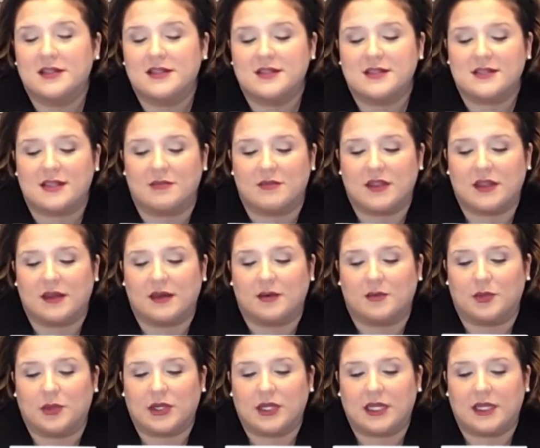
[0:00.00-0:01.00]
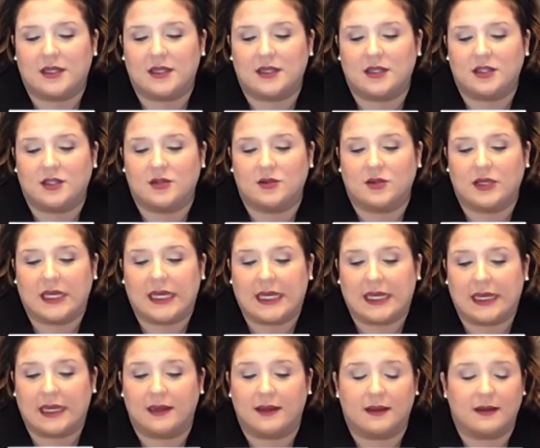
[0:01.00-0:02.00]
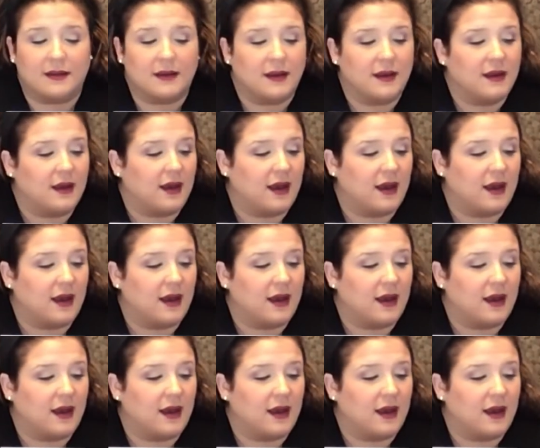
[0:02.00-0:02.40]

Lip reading: something pretty that you can